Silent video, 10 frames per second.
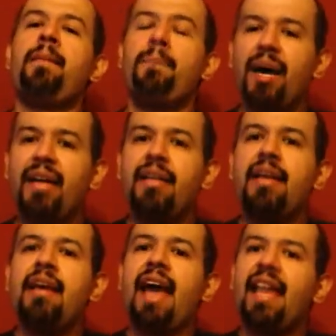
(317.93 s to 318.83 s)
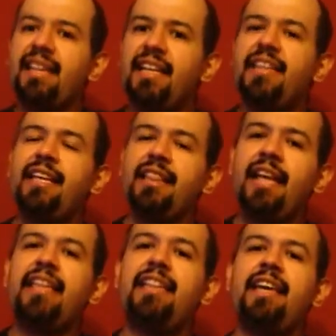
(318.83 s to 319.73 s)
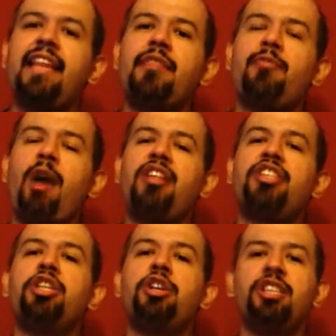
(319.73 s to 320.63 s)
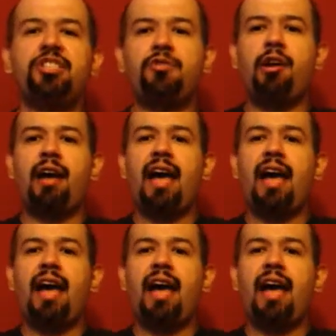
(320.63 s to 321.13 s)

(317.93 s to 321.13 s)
But at least they let Seth Rollins look strong.